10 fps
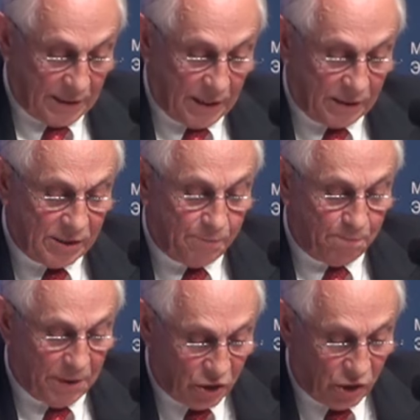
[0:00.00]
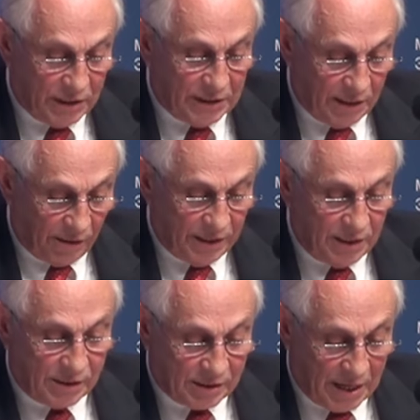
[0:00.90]
especially in
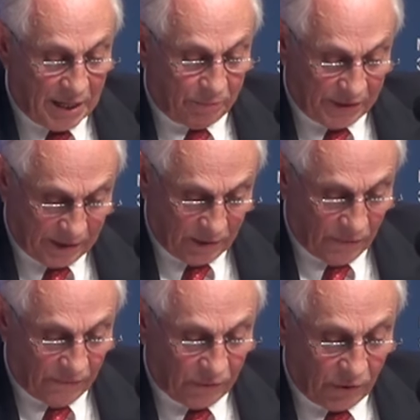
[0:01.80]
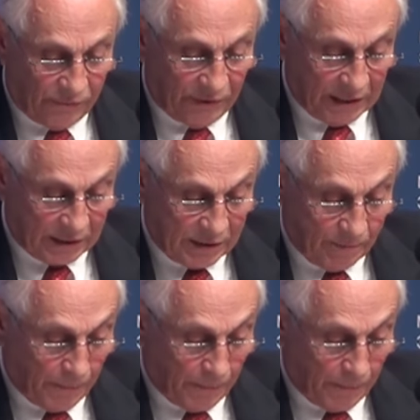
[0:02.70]
these times of conflict,